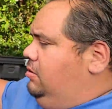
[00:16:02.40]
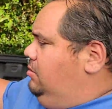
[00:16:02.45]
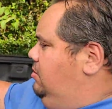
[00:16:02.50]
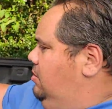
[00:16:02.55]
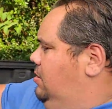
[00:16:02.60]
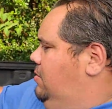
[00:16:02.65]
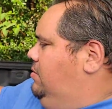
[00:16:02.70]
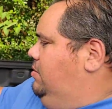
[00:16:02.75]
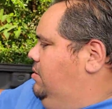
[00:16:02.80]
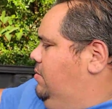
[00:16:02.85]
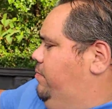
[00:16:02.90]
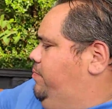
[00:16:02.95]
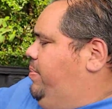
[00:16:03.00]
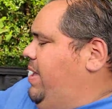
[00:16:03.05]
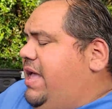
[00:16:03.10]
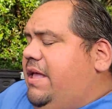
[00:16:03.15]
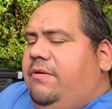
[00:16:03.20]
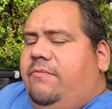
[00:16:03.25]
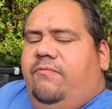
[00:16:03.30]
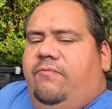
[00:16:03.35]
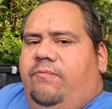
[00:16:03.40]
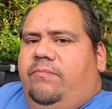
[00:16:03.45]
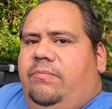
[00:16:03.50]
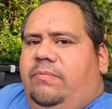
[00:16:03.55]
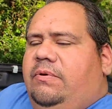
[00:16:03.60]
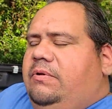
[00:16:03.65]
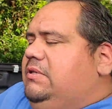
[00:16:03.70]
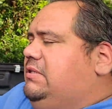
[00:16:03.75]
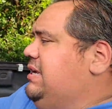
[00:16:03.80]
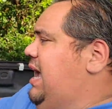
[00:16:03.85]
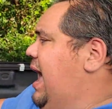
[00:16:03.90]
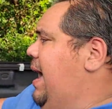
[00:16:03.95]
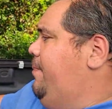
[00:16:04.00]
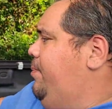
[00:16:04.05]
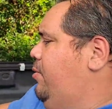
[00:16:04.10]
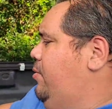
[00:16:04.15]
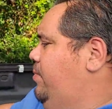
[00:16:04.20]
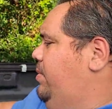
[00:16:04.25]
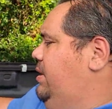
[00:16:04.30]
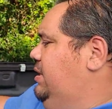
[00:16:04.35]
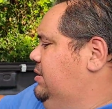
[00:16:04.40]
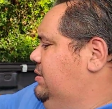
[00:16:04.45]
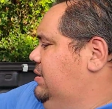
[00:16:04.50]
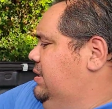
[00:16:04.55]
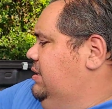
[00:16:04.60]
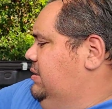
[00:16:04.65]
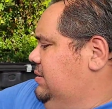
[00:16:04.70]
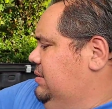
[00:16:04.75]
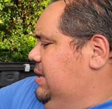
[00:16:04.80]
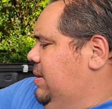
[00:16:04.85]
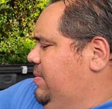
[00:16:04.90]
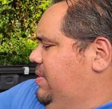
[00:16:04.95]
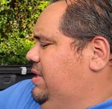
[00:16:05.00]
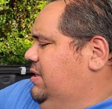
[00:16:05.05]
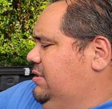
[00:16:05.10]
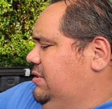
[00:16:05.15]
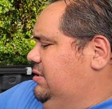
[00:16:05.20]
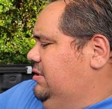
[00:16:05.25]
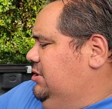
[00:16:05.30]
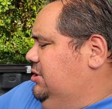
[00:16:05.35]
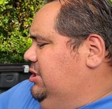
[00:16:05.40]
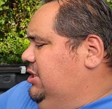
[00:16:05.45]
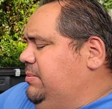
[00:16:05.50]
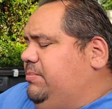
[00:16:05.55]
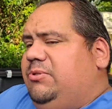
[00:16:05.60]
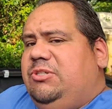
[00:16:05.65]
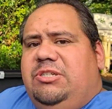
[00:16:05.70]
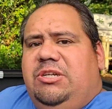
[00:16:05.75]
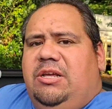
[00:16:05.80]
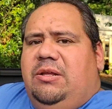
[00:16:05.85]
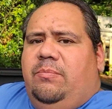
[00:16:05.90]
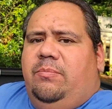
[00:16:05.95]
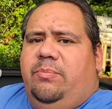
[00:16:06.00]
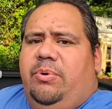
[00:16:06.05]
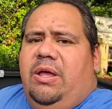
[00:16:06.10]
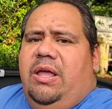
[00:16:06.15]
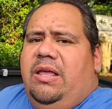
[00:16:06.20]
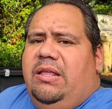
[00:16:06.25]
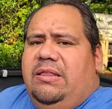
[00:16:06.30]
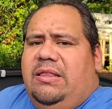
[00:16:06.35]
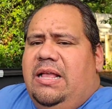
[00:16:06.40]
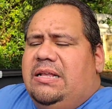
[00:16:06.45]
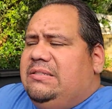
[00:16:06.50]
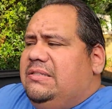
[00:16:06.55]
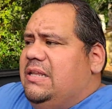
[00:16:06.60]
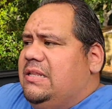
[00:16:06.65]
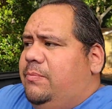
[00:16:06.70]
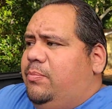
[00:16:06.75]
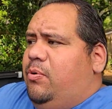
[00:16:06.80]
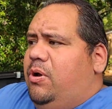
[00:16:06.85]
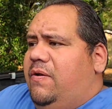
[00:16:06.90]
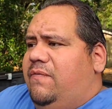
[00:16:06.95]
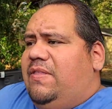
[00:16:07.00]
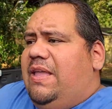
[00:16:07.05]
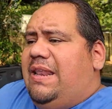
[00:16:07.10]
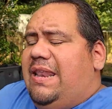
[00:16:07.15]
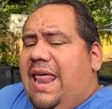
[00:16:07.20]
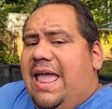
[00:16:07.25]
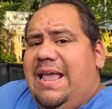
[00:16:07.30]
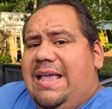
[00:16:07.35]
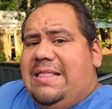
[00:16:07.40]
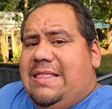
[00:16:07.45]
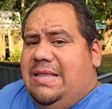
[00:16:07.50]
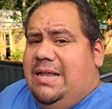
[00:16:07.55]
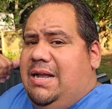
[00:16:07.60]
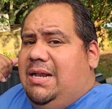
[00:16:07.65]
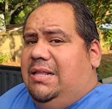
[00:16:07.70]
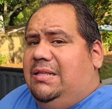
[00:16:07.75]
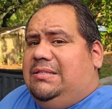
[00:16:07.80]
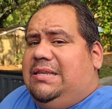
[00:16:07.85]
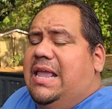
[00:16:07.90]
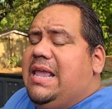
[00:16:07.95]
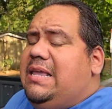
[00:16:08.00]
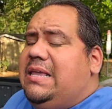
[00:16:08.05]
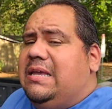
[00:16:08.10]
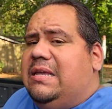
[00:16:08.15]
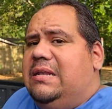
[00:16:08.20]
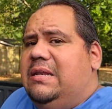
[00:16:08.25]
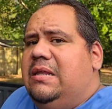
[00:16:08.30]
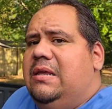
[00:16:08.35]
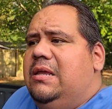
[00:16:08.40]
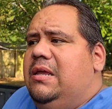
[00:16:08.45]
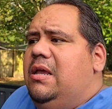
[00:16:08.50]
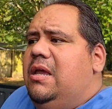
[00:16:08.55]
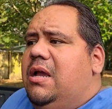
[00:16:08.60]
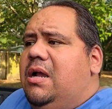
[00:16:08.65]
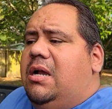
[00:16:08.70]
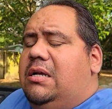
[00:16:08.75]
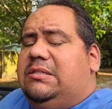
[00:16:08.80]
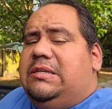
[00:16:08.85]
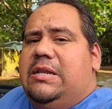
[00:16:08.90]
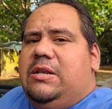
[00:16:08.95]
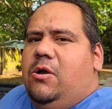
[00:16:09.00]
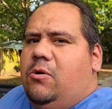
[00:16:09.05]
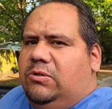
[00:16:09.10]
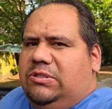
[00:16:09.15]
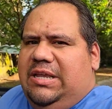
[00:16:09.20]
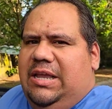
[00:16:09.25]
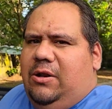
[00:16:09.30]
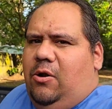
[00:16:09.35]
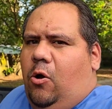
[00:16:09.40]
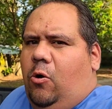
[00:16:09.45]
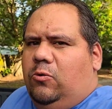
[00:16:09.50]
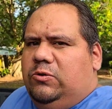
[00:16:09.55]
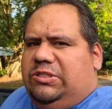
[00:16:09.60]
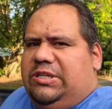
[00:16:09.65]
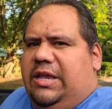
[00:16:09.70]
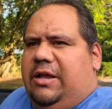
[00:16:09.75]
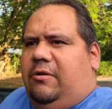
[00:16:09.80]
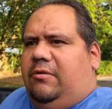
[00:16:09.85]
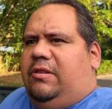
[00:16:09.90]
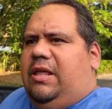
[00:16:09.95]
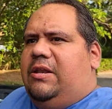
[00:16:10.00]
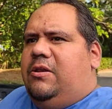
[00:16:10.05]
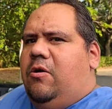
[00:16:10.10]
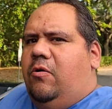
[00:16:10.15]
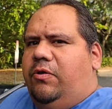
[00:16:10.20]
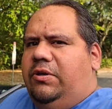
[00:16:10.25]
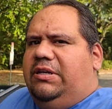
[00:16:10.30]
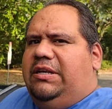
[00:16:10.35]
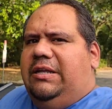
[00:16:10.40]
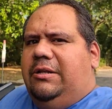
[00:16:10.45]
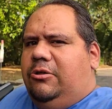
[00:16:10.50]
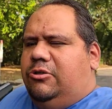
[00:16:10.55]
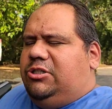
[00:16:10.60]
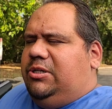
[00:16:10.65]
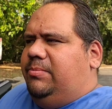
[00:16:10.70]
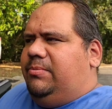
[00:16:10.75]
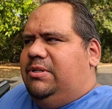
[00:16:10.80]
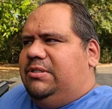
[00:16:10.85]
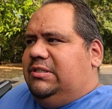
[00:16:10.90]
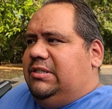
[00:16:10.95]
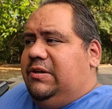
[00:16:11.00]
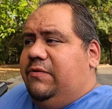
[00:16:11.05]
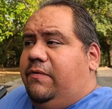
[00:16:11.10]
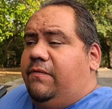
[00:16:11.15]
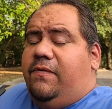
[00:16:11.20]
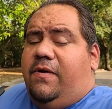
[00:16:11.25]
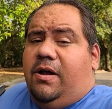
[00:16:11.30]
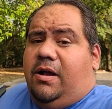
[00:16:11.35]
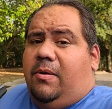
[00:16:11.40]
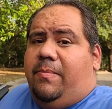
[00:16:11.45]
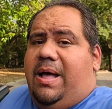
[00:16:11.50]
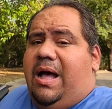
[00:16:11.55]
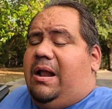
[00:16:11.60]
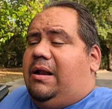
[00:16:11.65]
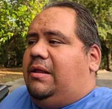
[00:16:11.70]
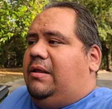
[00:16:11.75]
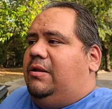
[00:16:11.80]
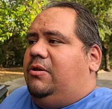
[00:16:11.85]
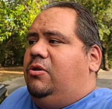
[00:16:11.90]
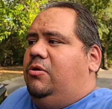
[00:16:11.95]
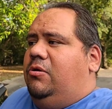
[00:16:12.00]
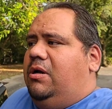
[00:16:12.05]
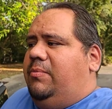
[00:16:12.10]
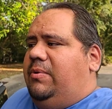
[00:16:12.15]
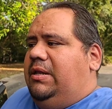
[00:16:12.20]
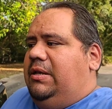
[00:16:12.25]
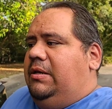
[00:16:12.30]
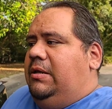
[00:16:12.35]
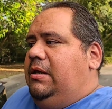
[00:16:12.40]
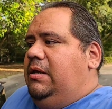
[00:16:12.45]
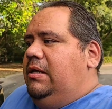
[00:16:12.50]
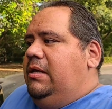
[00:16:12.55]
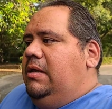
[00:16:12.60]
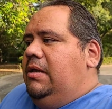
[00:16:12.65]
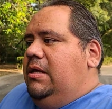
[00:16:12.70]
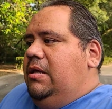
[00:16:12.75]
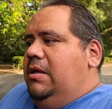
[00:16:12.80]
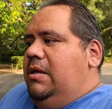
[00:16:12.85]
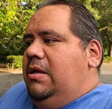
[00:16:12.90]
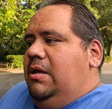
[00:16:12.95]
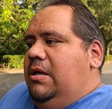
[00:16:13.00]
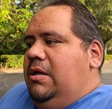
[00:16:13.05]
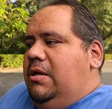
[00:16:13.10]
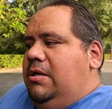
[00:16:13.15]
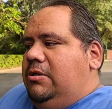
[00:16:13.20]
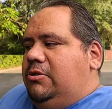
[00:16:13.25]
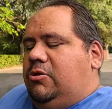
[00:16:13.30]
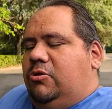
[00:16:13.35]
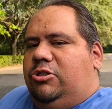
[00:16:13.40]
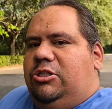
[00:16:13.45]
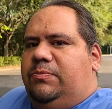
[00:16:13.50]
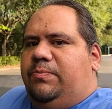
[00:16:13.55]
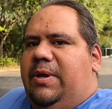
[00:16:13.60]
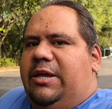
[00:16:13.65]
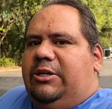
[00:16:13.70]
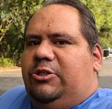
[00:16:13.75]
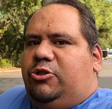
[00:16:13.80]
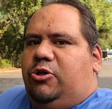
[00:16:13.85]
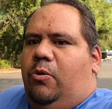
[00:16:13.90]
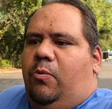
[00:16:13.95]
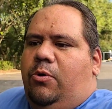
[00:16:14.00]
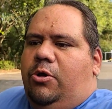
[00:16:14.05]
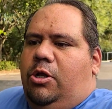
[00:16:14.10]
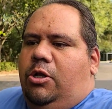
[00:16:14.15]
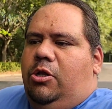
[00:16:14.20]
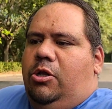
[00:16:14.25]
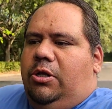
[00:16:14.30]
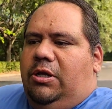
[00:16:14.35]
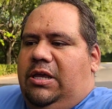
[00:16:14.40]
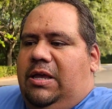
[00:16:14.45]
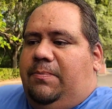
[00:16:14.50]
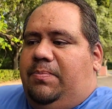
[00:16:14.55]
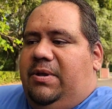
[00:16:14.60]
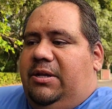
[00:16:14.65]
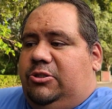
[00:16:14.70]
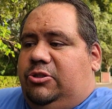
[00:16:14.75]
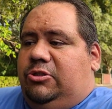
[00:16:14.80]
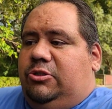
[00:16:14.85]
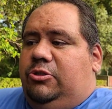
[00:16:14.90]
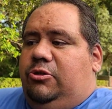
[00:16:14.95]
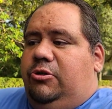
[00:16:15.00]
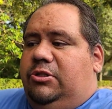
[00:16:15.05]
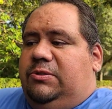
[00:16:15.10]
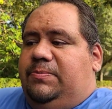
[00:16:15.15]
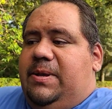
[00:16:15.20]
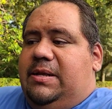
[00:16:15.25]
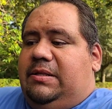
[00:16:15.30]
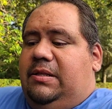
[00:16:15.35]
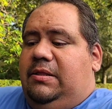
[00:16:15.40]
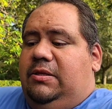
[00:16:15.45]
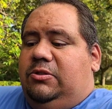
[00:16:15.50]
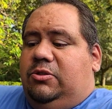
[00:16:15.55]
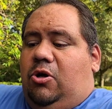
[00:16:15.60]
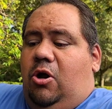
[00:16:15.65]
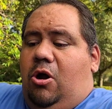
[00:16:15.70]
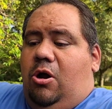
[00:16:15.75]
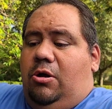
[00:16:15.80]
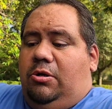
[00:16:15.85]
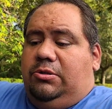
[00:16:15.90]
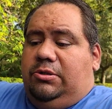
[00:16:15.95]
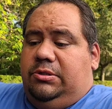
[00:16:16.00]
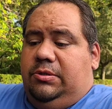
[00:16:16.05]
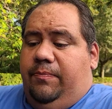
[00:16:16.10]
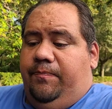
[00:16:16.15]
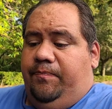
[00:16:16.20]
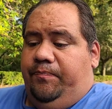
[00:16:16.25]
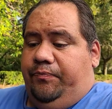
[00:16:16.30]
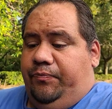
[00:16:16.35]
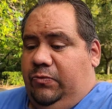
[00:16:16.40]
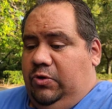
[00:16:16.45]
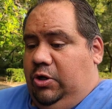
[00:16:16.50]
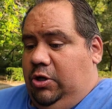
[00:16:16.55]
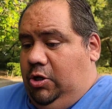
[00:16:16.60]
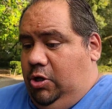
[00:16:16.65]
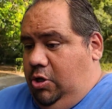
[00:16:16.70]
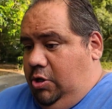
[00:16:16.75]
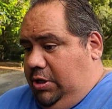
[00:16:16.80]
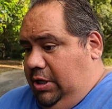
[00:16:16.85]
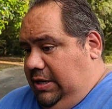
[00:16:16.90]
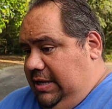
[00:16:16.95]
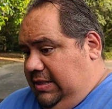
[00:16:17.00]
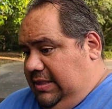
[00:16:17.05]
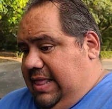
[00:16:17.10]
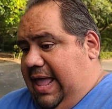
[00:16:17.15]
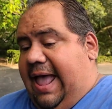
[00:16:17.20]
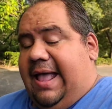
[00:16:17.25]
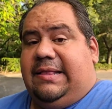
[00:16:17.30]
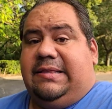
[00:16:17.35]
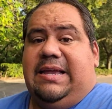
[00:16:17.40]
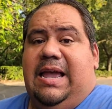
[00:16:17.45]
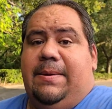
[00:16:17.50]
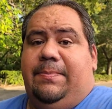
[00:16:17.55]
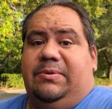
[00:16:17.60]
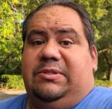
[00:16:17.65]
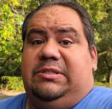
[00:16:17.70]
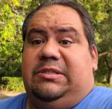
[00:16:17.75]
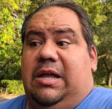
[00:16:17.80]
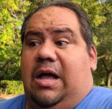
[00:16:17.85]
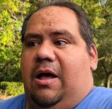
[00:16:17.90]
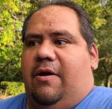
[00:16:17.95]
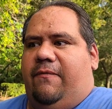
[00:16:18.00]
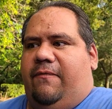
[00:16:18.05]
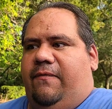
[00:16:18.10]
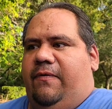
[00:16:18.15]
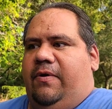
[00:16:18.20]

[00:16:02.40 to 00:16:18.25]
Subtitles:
the bed topper, but it's I mean, this is cheap shit, but that's not the point. If they like it, they're gonna take it. Because they know it's getting wholesale. They know the dealership doesn't give a fuck about it. You know what I mean? So just make sure when you're looking at pictures and you're inspecting these cars, you're looking at that type of stuff.